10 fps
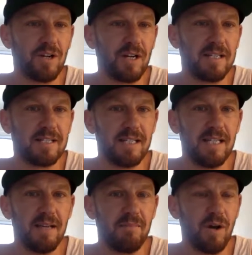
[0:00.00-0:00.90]
you're going to
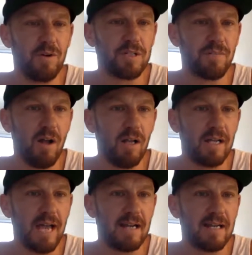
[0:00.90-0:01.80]
see them go small
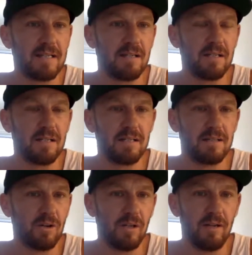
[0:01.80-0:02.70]
again because it
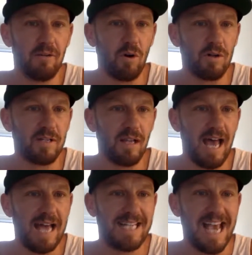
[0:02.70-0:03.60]
certainly worked in the
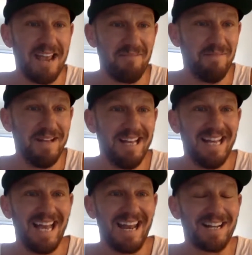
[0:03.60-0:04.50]
last game,
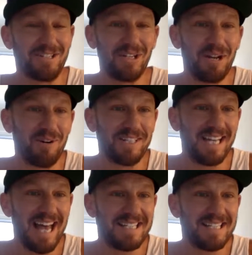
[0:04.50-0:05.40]
and it certainly worked in the
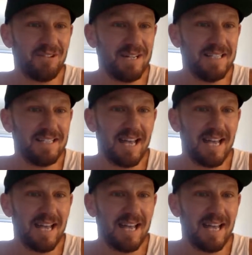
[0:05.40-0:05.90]
last series.